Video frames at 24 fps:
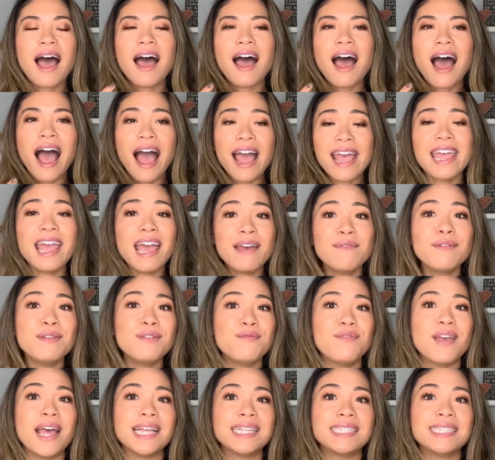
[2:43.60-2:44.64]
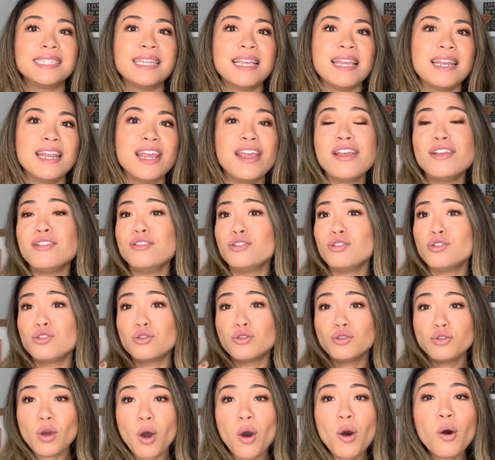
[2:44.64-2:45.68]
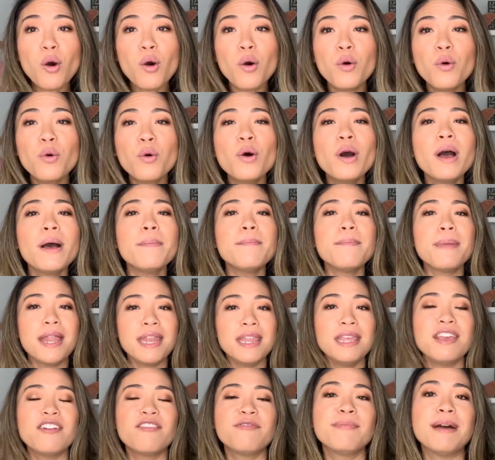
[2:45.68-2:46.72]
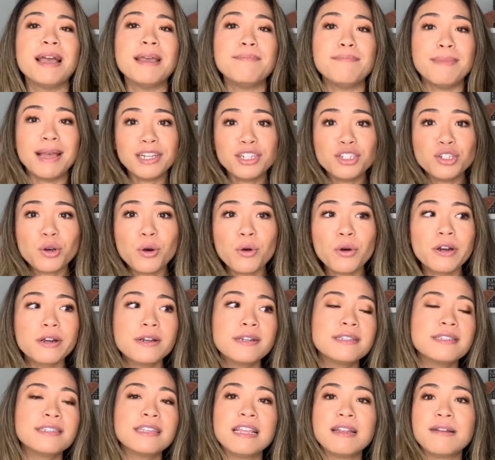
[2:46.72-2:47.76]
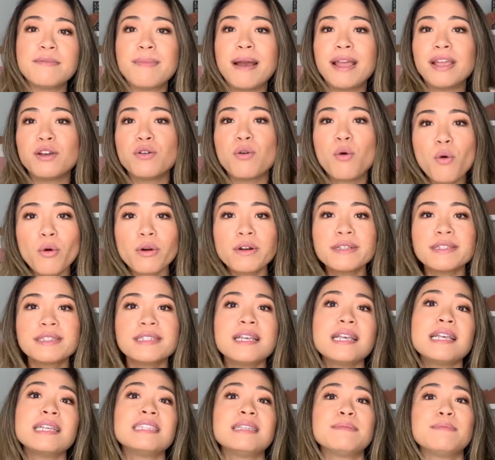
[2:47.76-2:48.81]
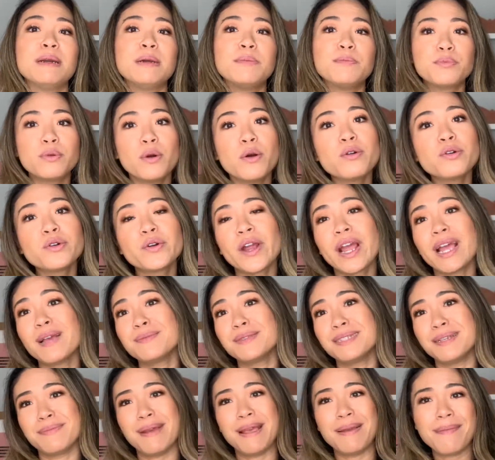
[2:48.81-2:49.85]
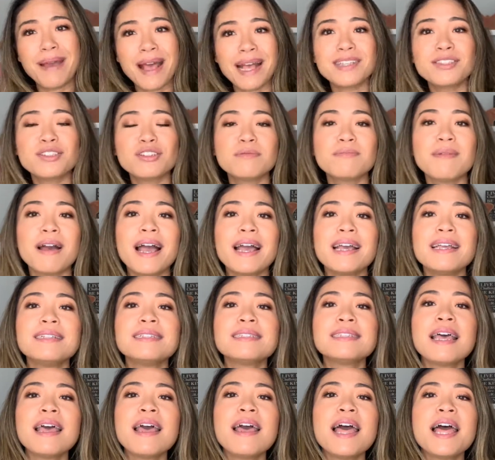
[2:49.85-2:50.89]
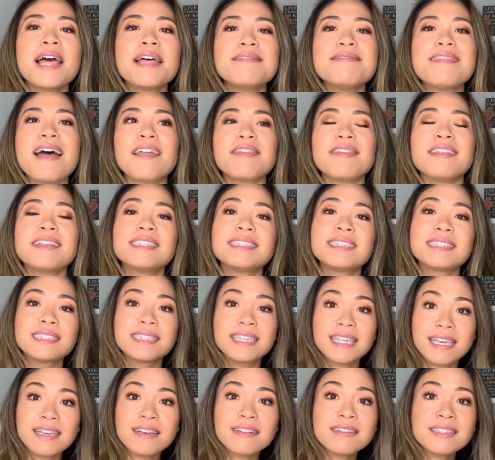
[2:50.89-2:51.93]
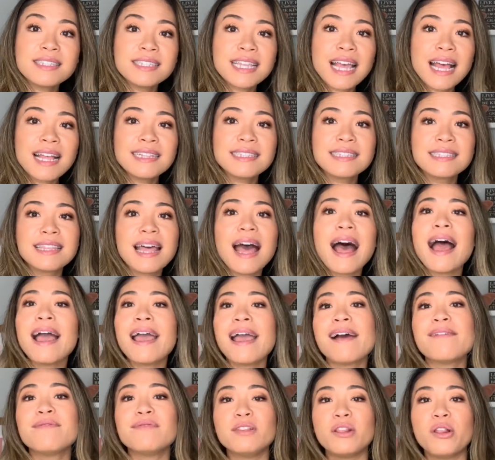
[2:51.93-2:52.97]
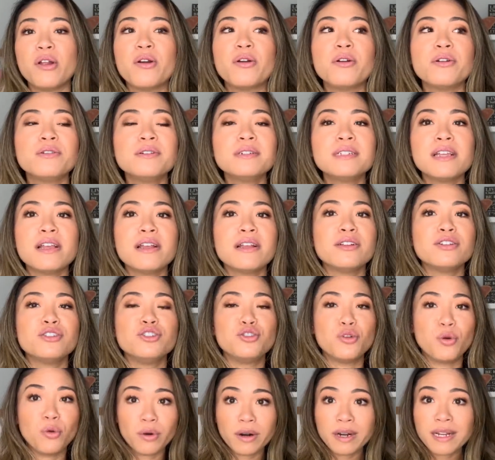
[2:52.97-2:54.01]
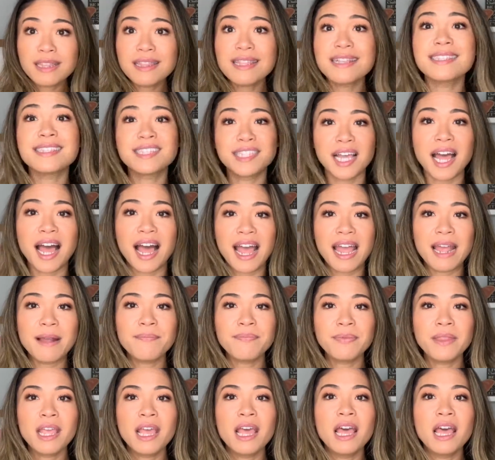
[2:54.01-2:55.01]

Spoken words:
I have invested in so many of my mentors, in my courses, in my programs, in my masterminds, that the skill sets that I have learned during this time